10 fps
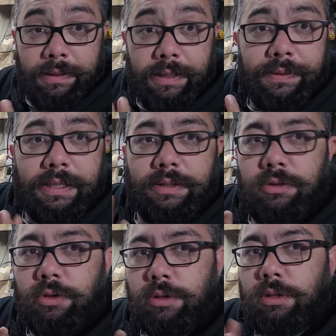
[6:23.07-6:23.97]
I think
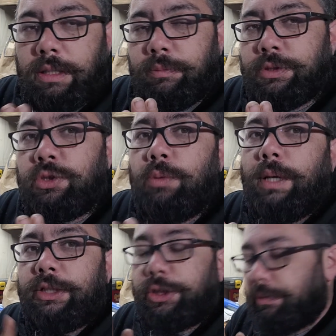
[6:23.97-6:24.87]
it was too
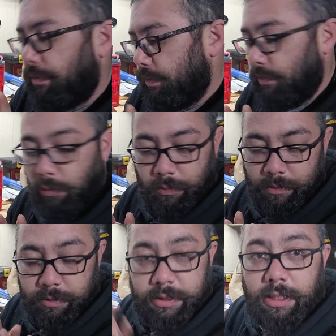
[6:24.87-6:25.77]
much. So
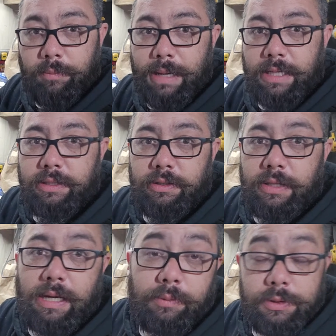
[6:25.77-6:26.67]
I'm going to tear back into
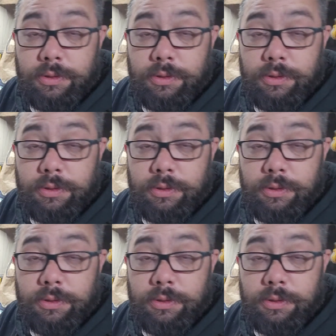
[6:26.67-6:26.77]
that one